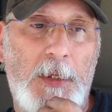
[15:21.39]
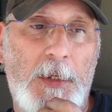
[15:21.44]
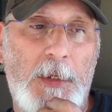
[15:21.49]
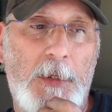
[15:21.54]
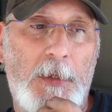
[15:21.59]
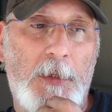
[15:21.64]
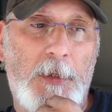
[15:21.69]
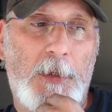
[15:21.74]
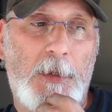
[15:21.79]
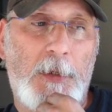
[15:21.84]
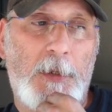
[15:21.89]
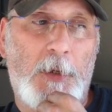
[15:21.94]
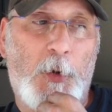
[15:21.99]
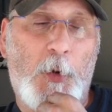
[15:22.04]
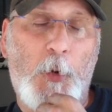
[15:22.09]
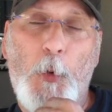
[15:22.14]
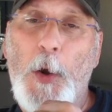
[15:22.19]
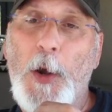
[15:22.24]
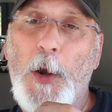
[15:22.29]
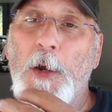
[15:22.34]
the
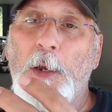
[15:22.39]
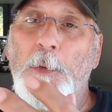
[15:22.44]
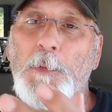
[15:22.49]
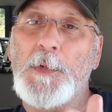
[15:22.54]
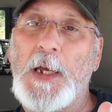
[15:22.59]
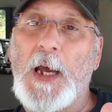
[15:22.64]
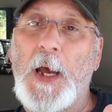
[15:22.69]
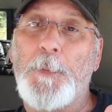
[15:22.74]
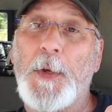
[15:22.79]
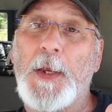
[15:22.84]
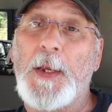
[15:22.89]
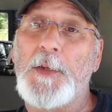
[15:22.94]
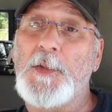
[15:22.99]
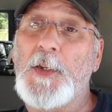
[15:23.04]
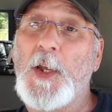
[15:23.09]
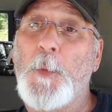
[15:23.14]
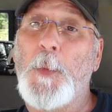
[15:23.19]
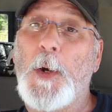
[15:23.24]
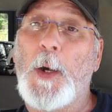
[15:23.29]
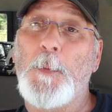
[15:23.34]
aquarium topic
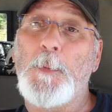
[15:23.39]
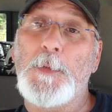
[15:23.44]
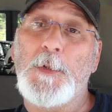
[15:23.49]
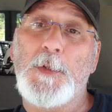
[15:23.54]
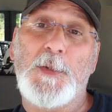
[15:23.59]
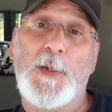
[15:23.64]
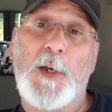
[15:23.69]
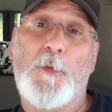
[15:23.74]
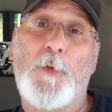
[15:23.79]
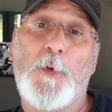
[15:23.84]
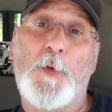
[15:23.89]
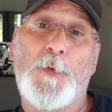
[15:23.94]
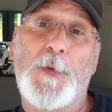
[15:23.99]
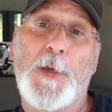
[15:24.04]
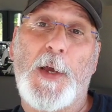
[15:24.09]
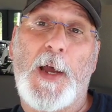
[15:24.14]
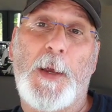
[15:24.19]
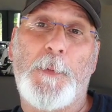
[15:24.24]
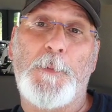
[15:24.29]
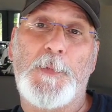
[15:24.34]
has come up
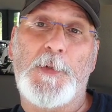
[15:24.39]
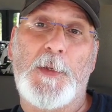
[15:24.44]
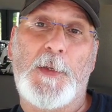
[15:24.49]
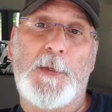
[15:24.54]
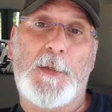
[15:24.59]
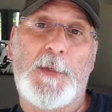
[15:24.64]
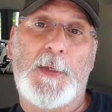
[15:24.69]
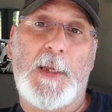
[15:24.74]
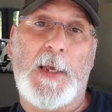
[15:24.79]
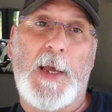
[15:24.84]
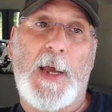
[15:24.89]
several times.